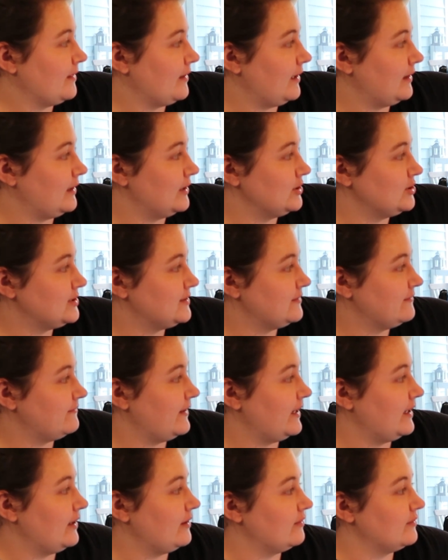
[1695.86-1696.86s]
and I just
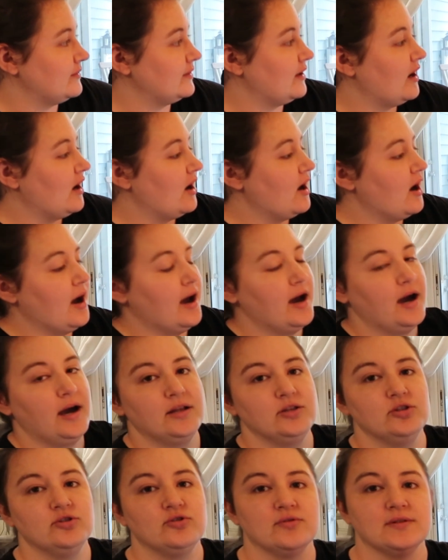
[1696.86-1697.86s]
found
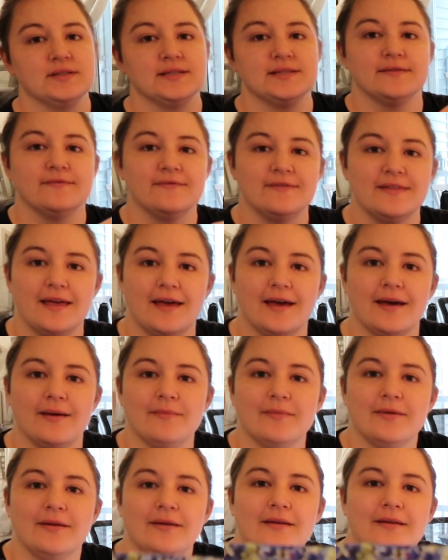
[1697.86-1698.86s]
hundreds of
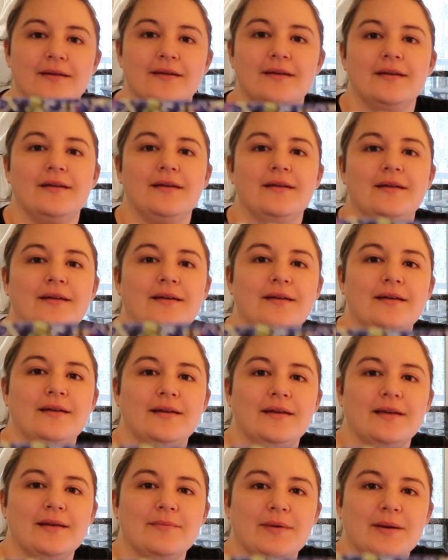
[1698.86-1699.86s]
them
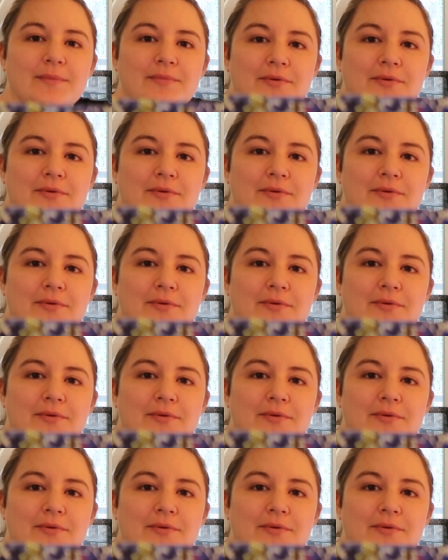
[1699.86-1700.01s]
in my